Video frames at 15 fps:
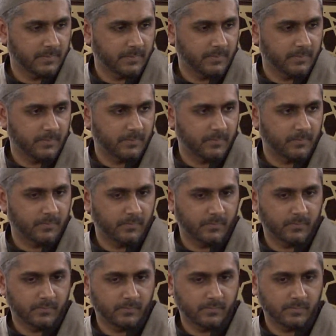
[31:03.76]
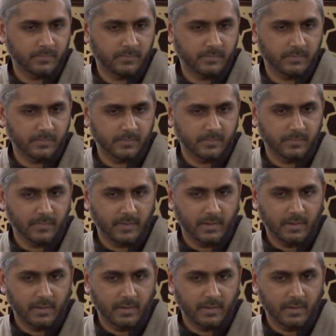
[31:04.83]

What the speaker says: Nothing is said.